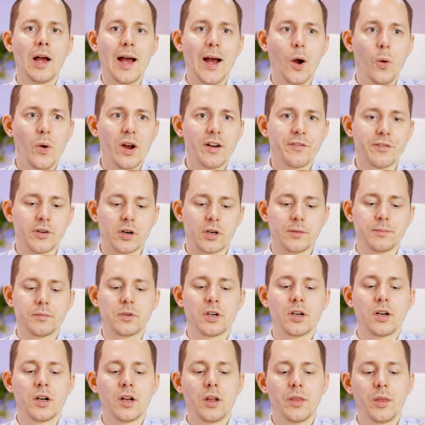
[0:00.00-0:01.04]
However,
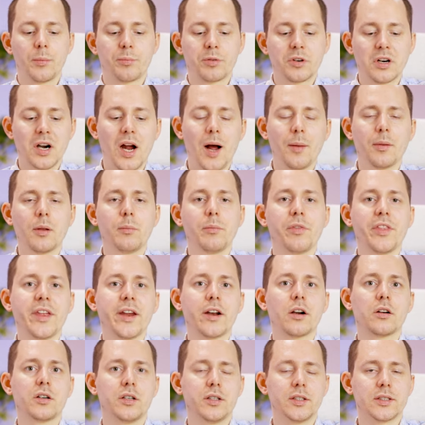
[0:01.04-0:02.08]
the problem
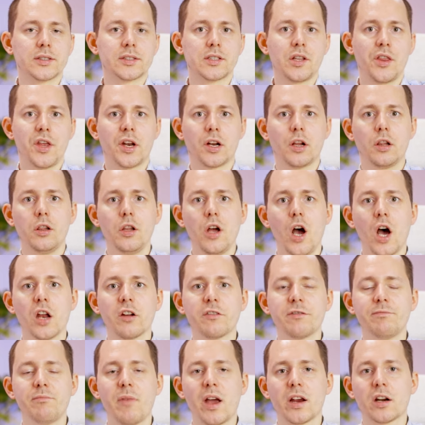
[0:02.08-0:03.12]
there is that a lot
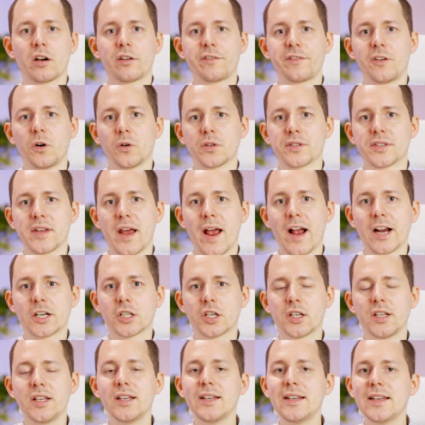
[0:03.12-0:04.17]
of microphones
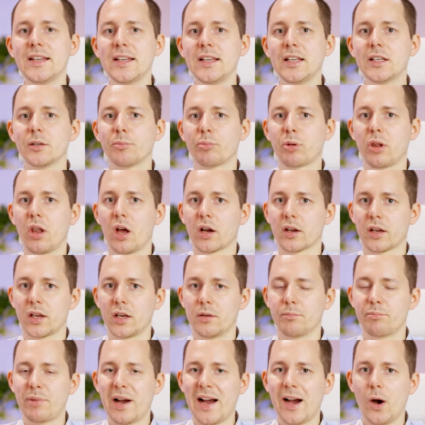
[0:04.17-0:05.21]
actually need
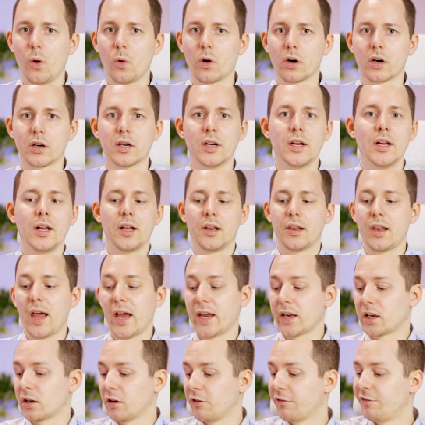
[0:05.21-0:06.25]
plug-in power.
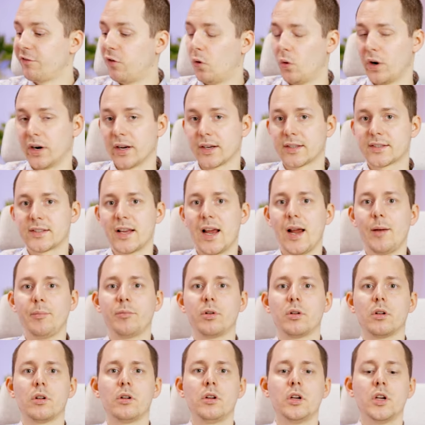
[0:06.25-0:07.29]
Like, for
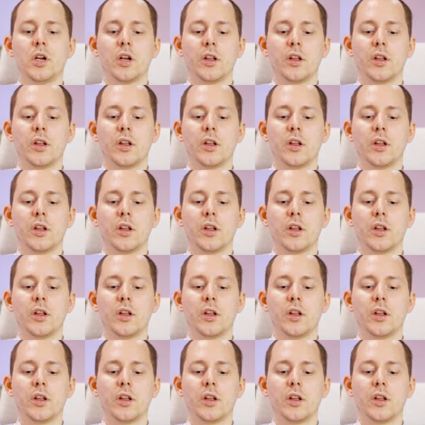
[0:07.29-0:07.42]
example,